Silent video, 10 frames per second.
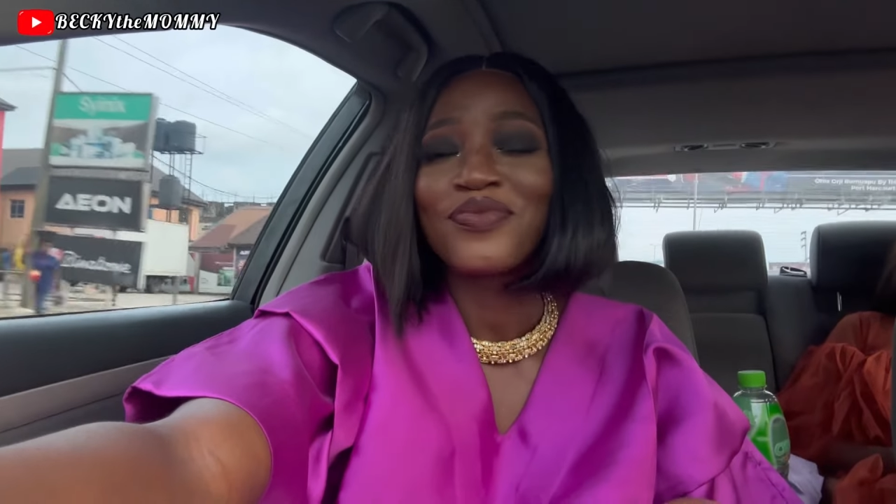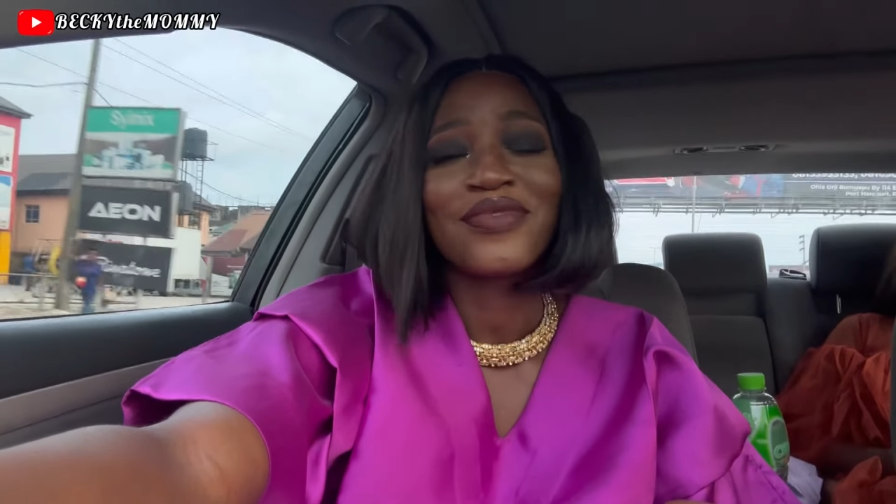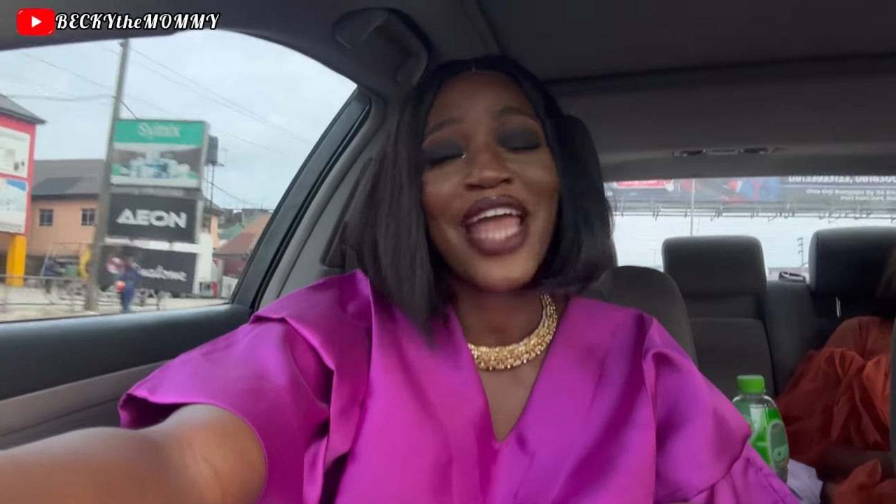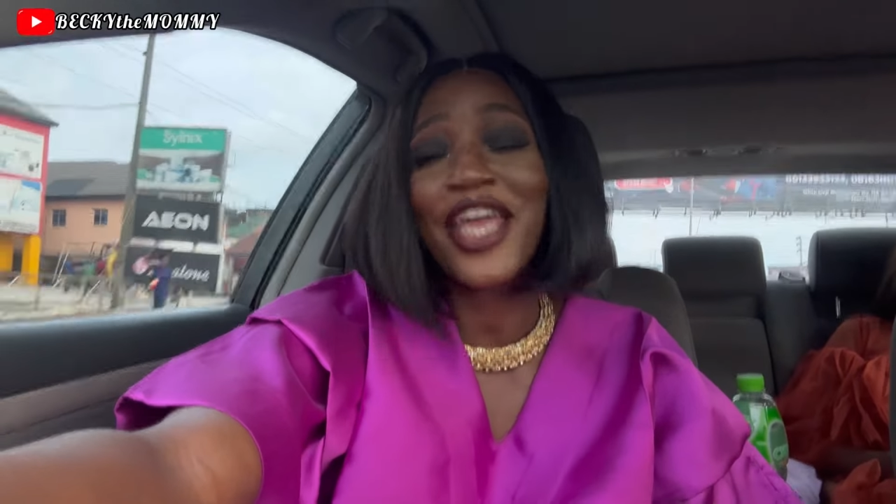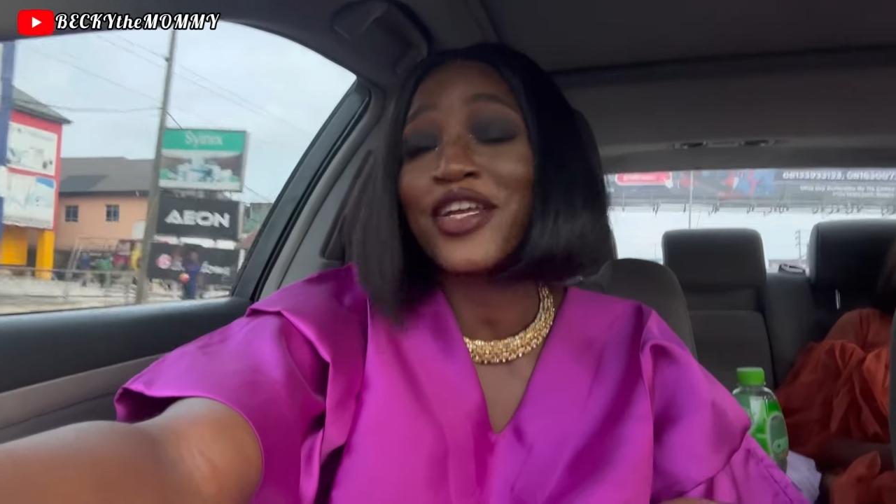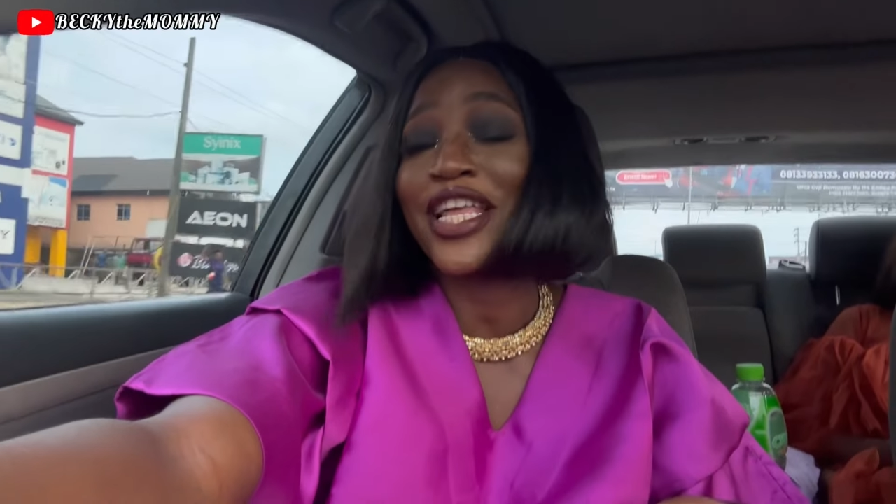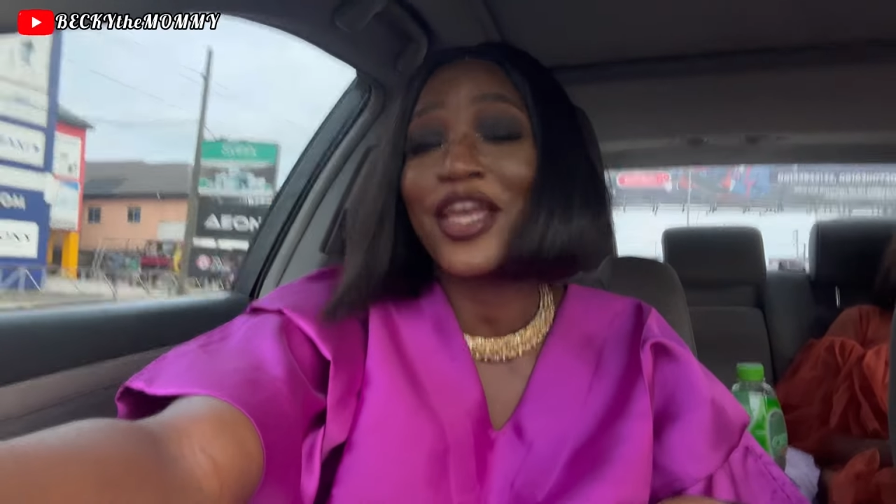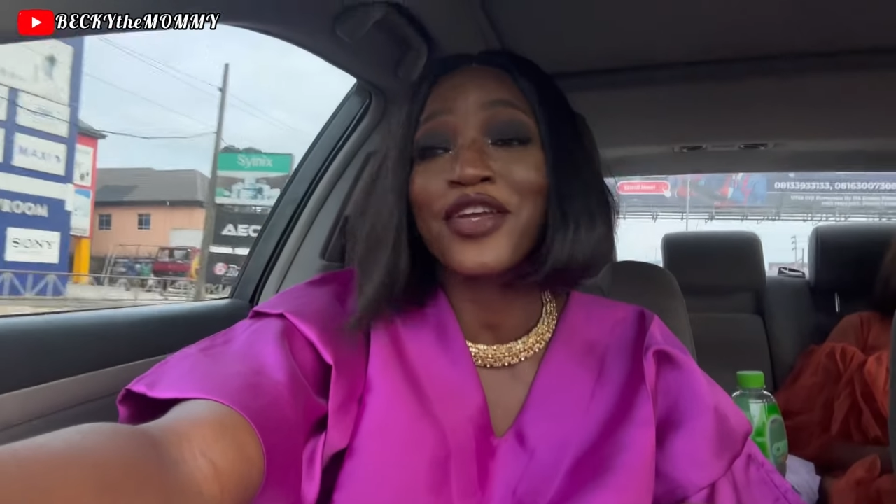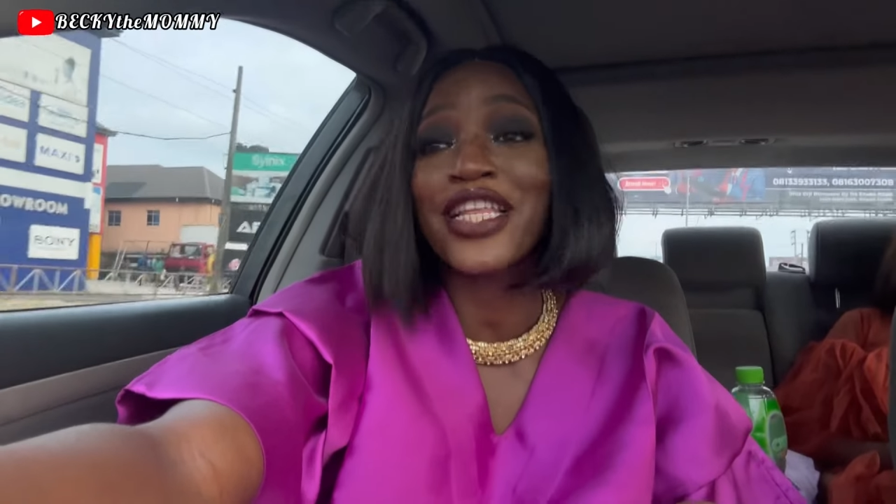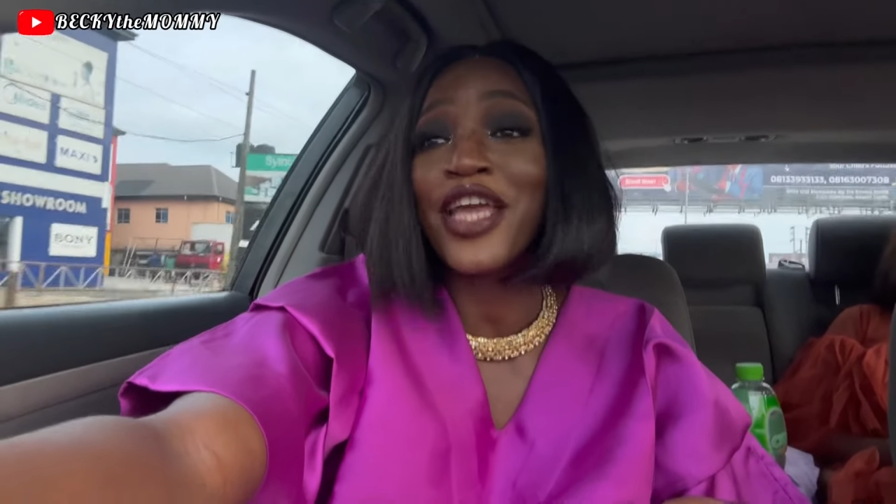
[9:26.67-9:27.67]
Thank you
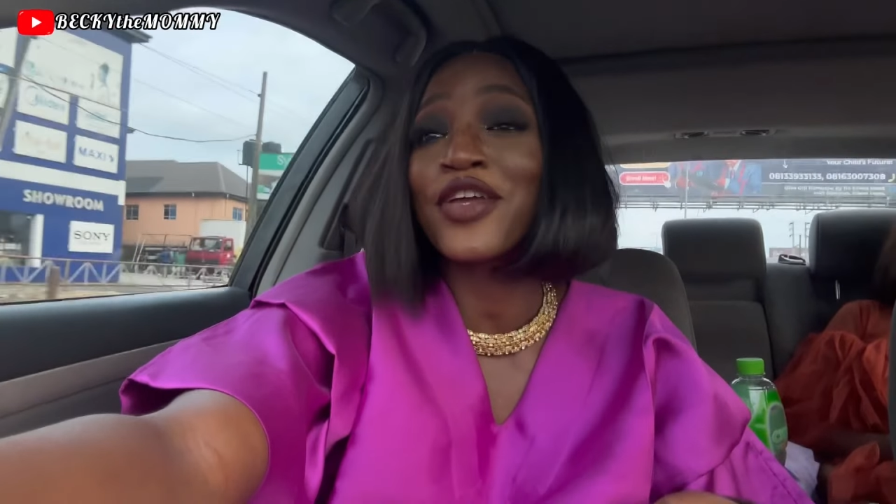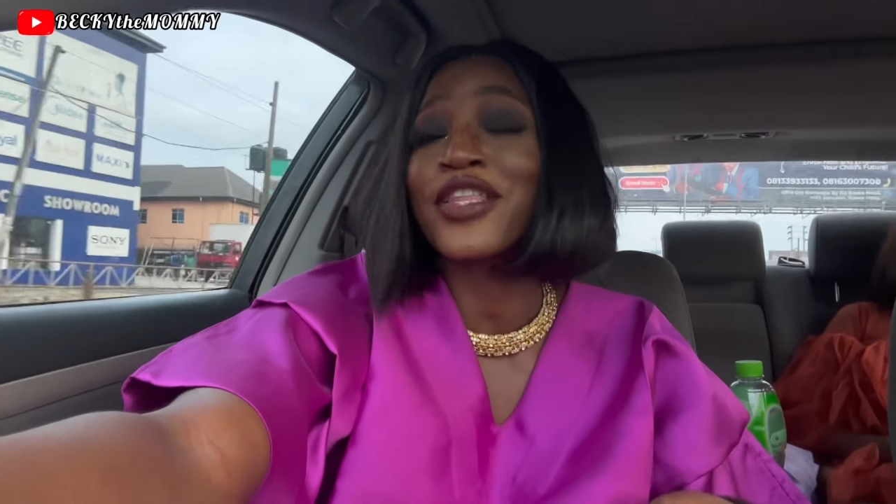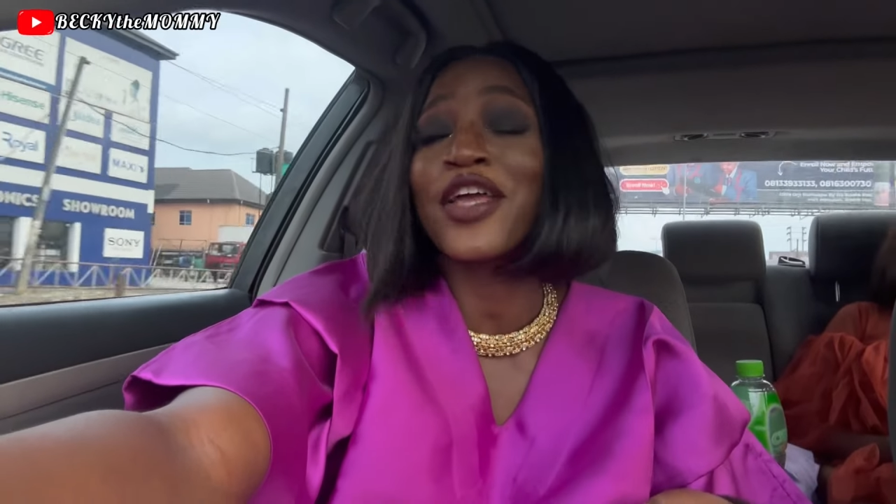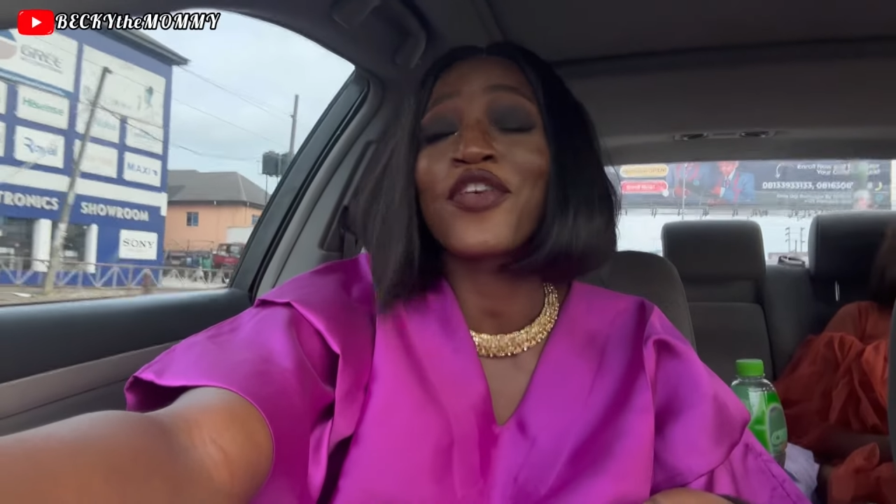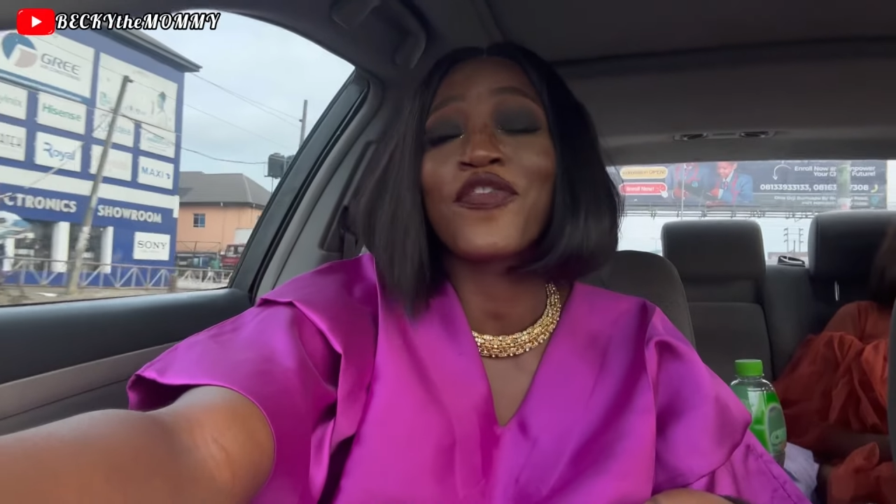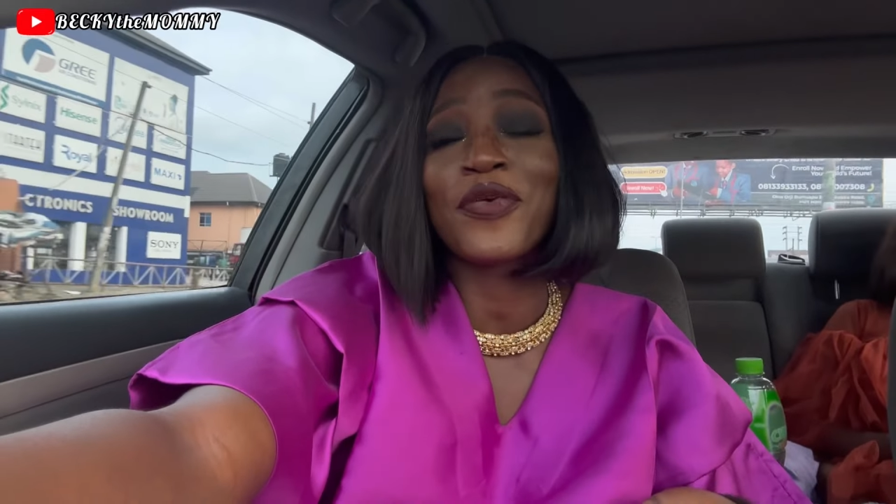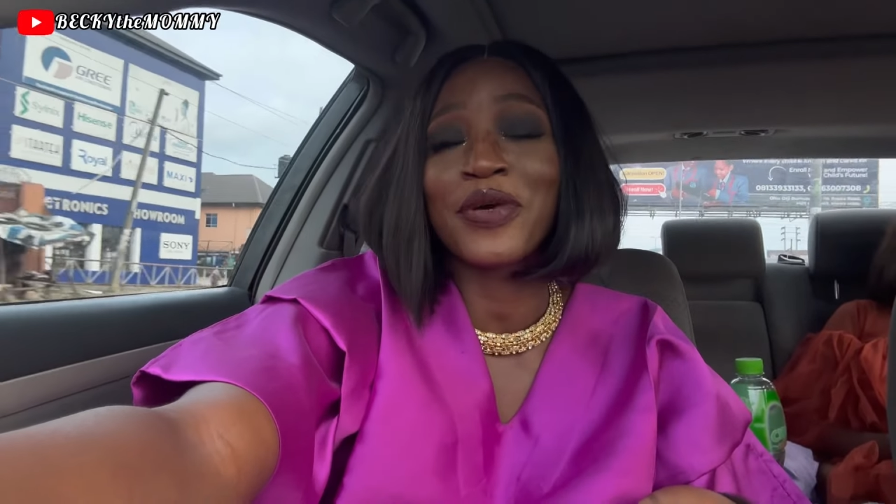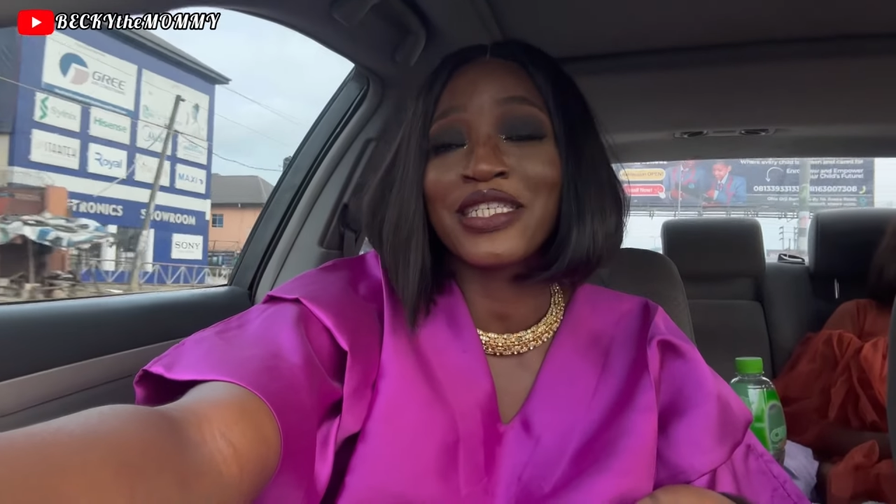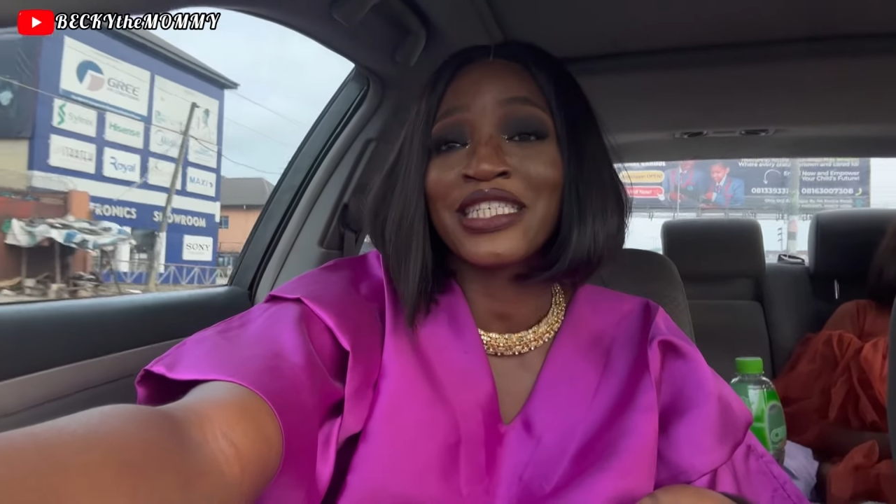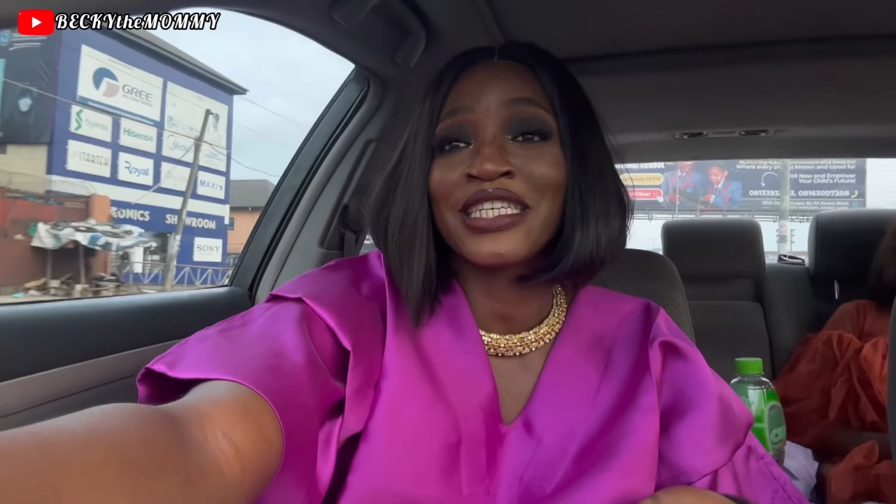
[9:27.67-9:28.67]
for
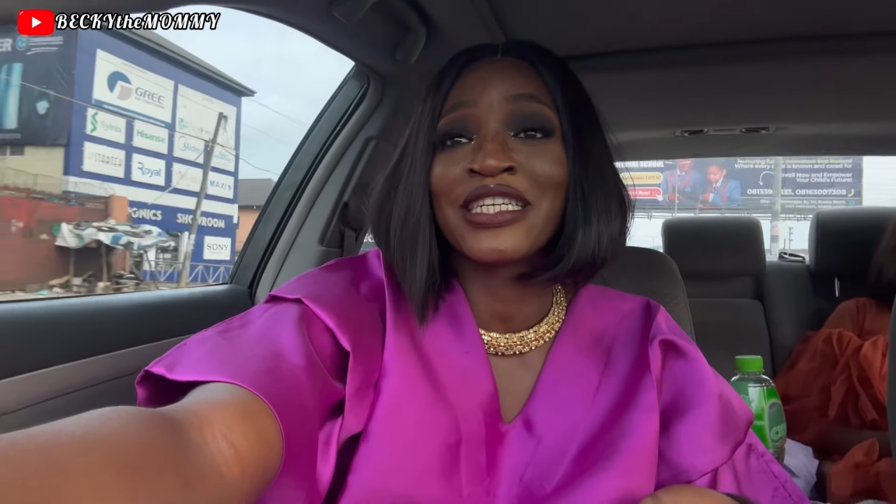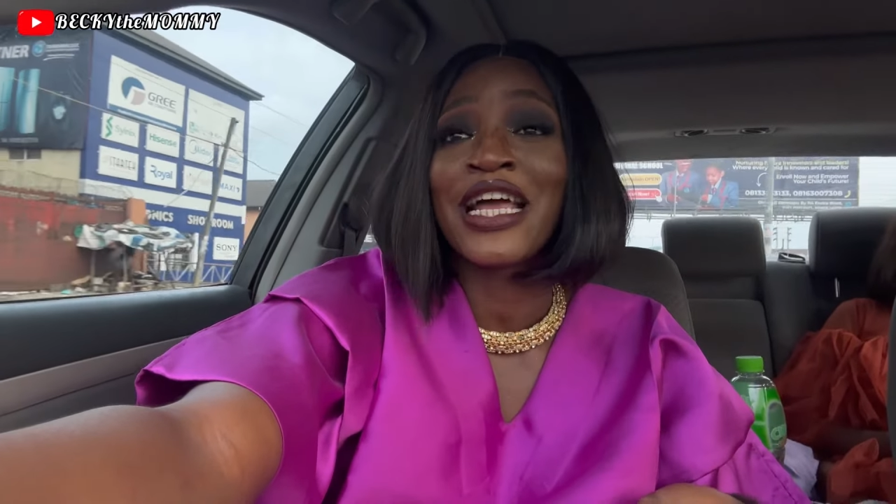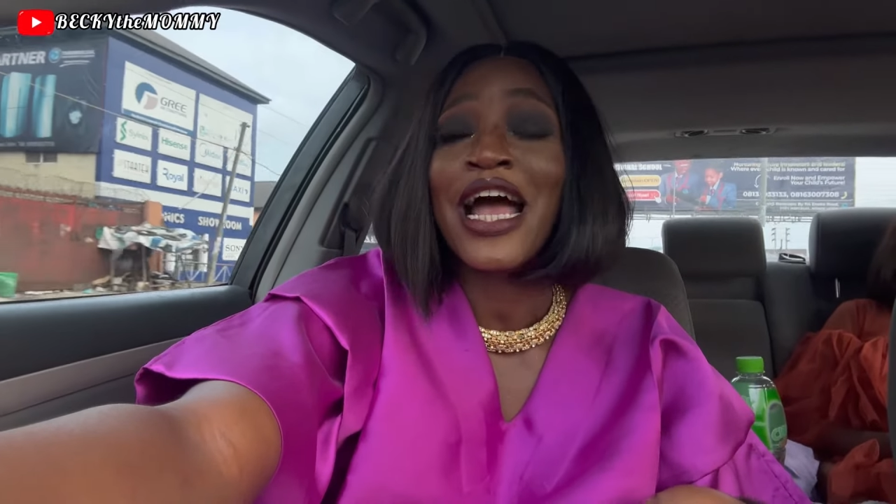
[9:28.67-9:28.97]
watching.